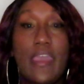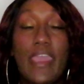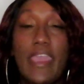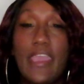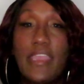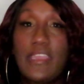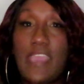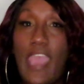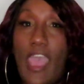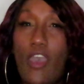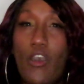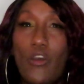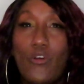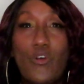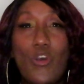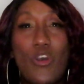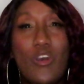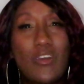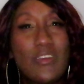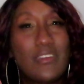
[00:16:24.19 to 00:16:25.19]
And
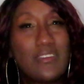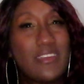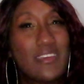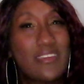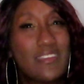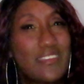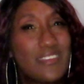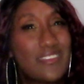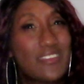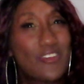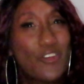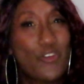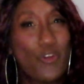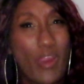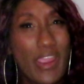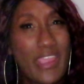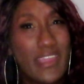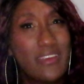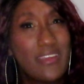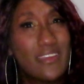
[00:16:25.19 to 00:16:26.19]
y'all, this is a
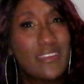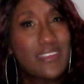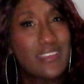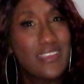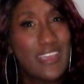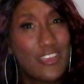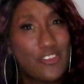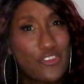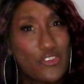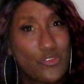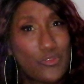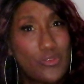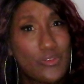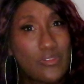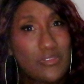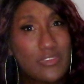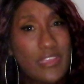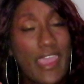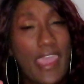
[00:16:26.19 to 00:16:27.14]
great essential